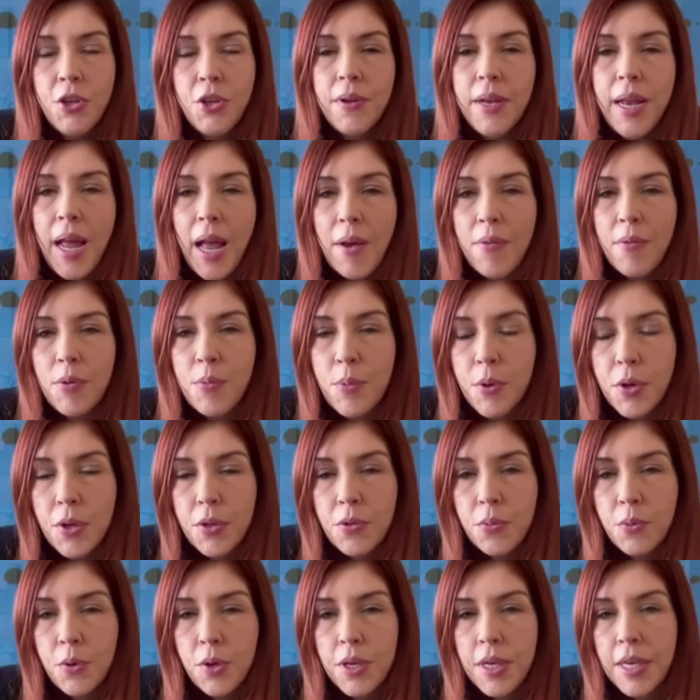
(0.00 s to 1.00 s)
You and I were
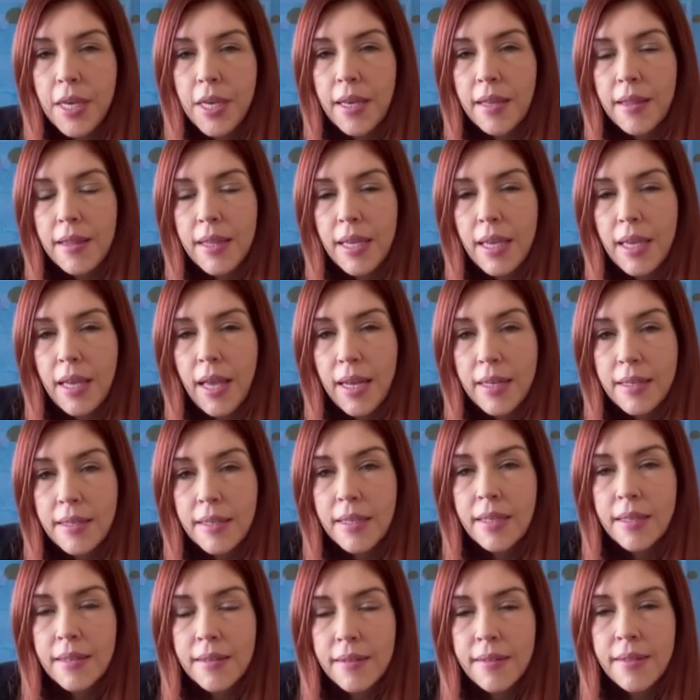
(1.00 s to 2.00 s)
both working at
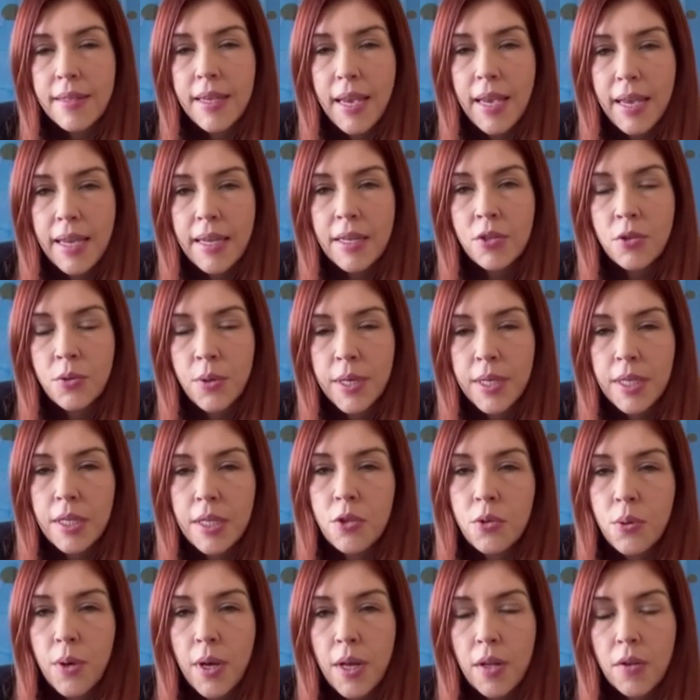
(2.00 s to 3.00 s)
ENCA in
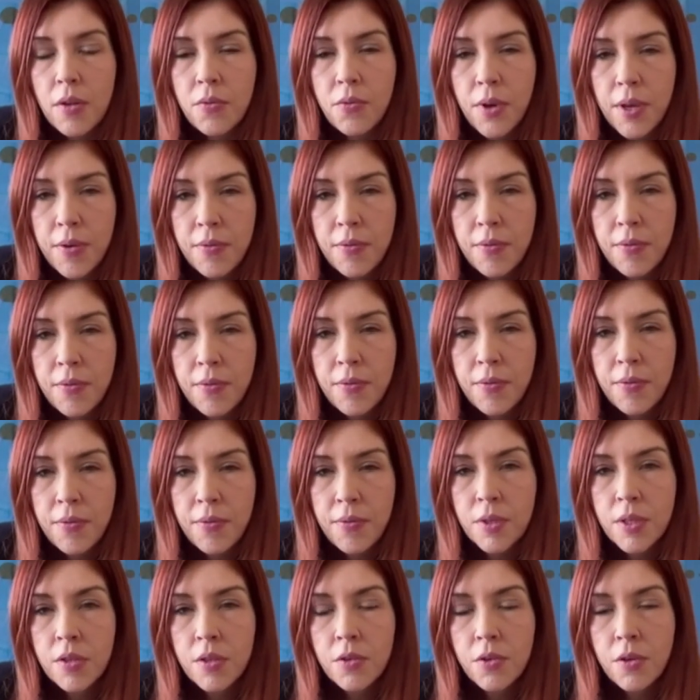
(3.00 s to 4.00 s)
2012, where
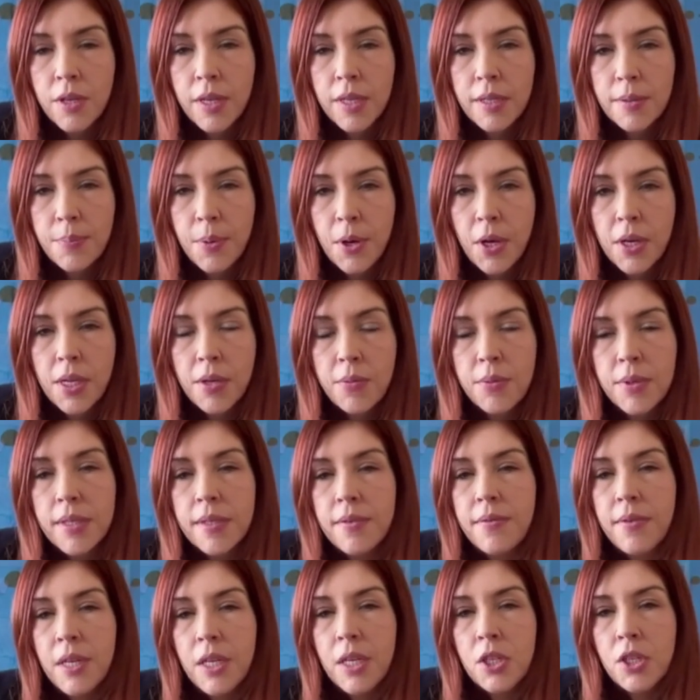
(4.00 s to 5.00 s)
Frances Rasuge's body
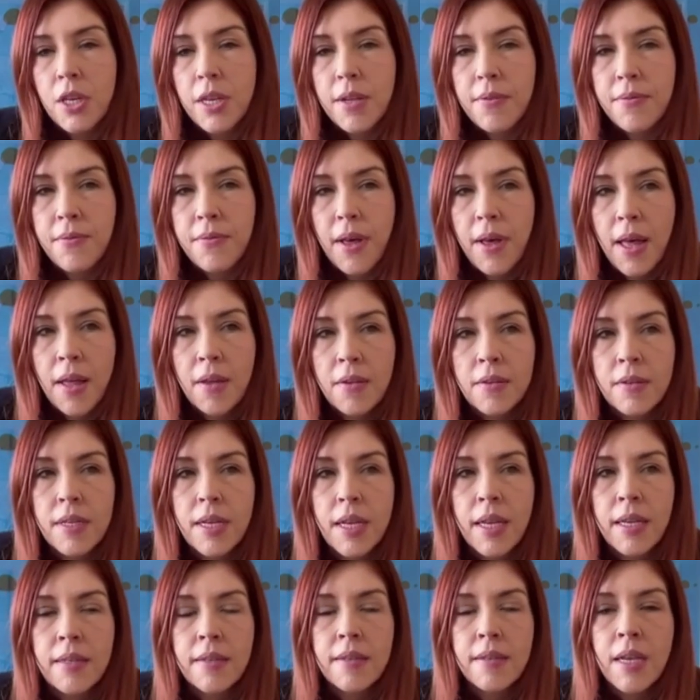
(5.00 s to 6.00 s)
was eventually
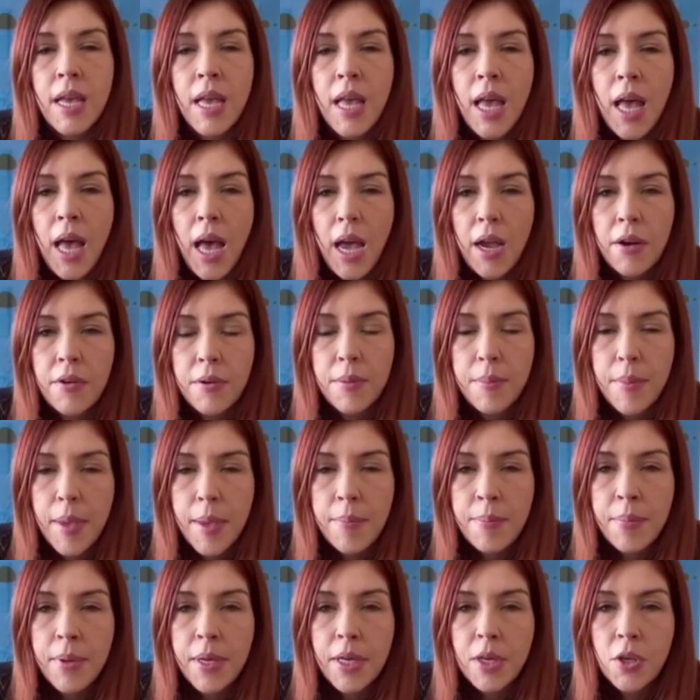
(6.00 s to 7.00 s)
found. And I
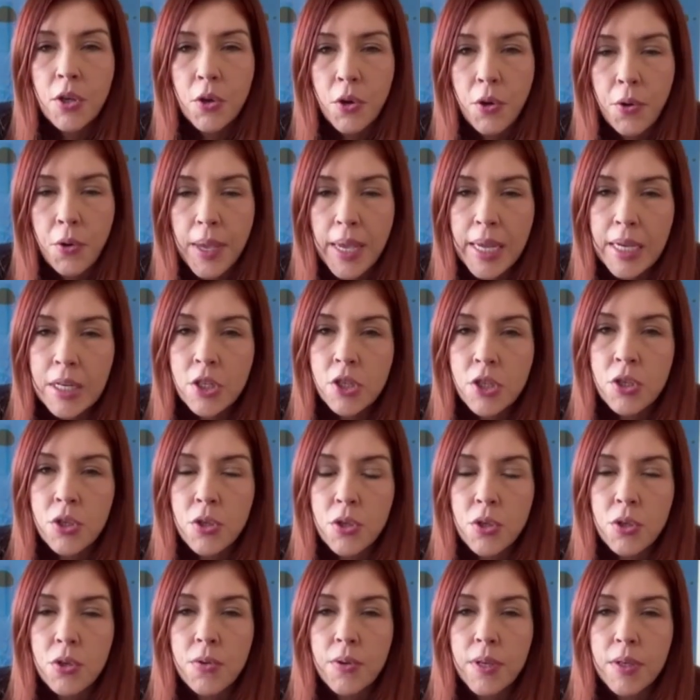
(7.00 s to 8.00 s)
remember going
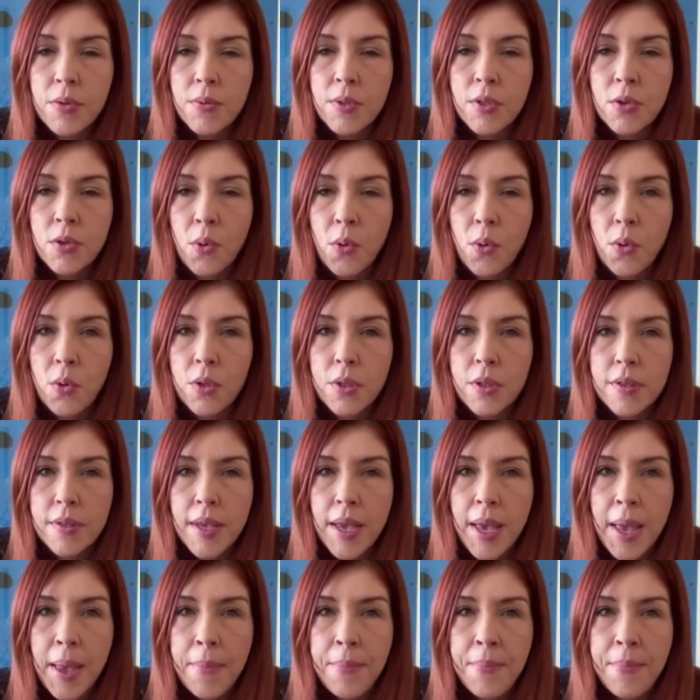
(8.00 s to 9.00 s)
to, it was called...